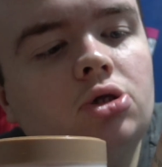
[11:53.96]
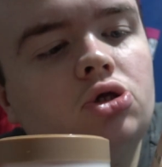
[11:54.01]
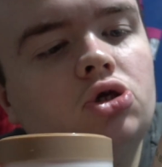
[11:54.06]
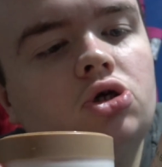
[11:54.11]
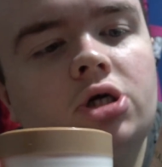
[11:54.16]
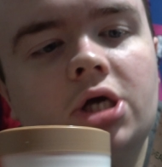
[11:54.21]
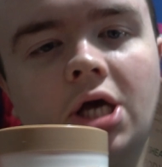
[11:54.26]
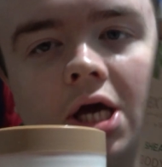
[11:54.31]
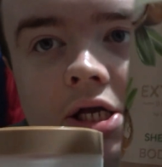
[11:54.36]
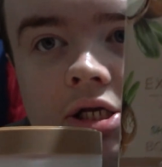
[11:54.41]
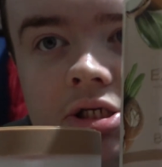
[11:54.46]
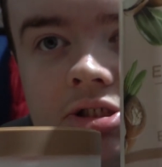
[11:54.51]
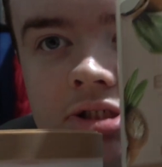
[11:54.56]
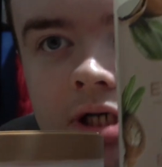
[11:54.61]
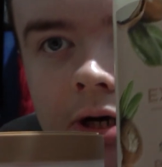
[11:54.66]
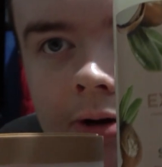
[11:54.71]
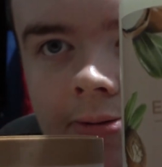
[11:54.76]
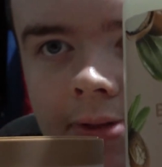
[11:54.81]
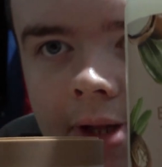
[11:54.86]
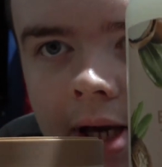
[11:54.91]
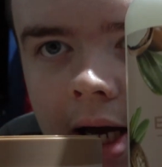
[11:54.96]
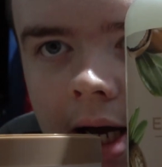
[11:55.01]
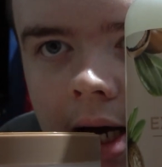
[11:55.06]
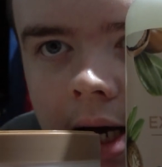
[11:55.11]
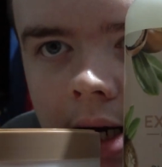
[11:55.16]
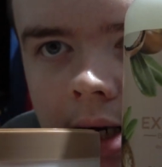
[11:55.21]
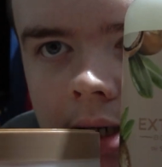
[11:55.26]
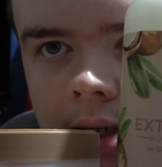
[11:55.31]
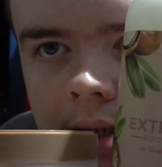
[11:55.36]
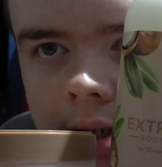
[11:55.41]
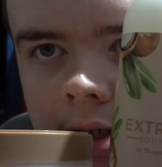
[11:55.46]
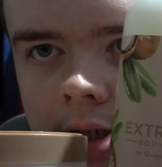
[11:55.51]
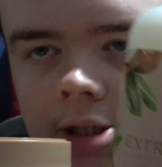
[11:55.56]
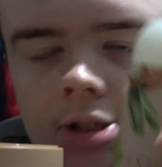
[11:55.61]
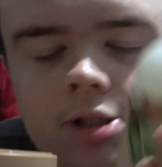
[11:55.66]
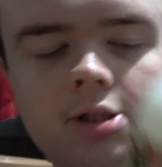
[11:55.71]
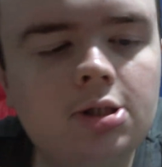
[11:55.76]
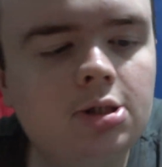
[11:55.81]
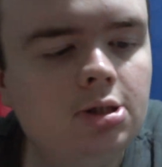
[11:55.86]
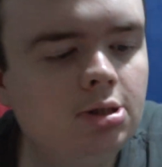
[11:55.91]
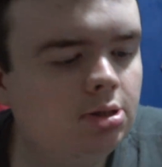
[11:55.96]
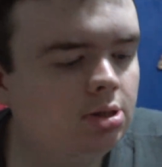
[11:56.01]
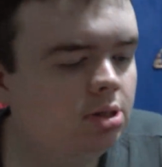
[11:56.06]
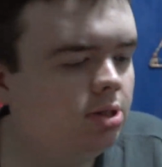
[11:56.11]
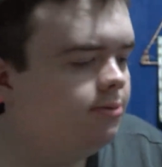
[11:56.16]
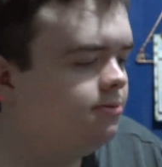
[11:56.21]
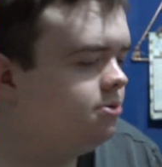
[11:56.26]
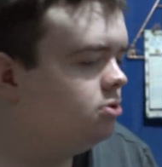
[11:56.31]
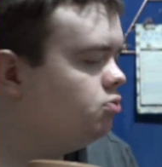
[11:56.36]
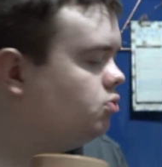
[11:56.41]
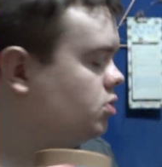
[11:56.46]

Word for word: and you can get yourself that if you